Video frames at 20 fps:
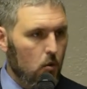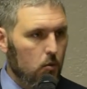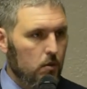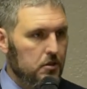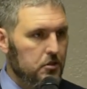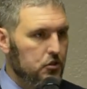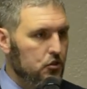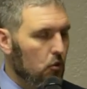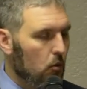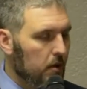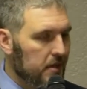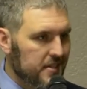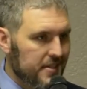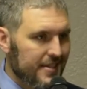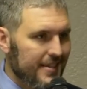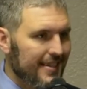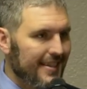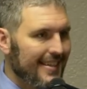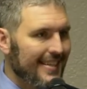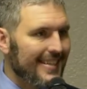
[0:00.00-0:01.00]

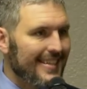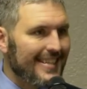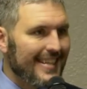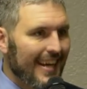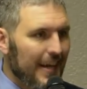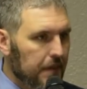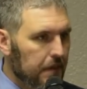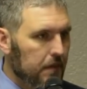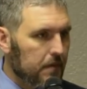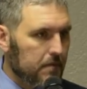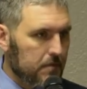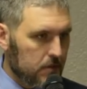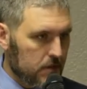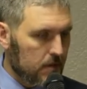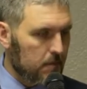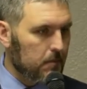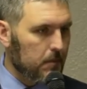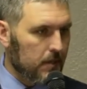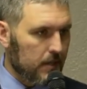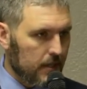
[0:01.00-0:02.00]
rejoiced in the death of
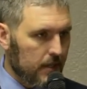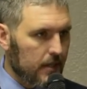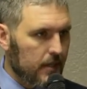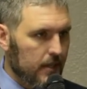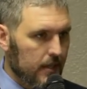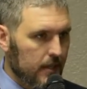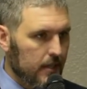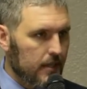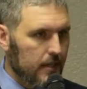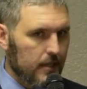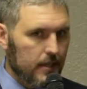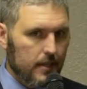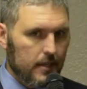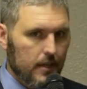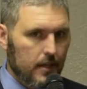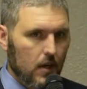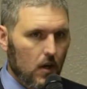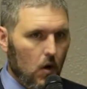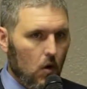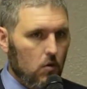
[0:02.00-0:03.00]
somebody
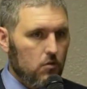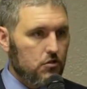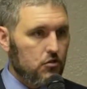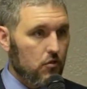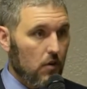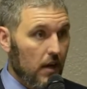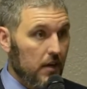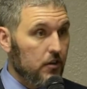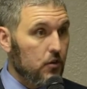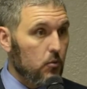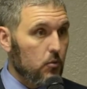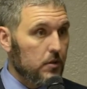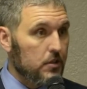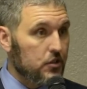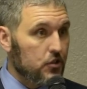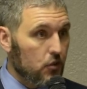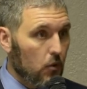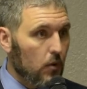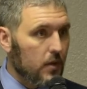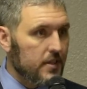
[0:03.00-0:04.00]
or tried to
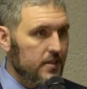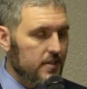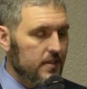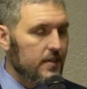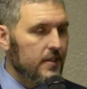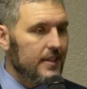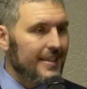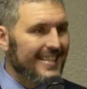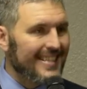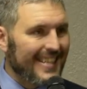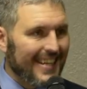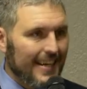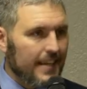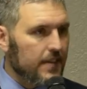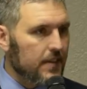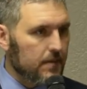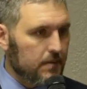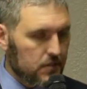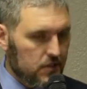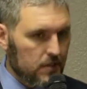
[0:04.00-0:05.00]
rejoice in the
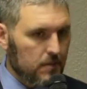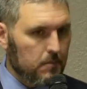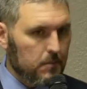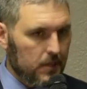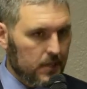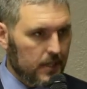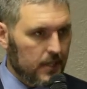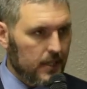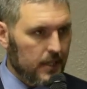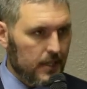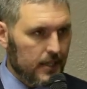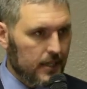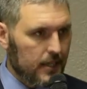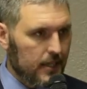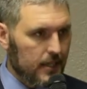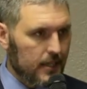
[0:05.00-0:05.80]
death of somebody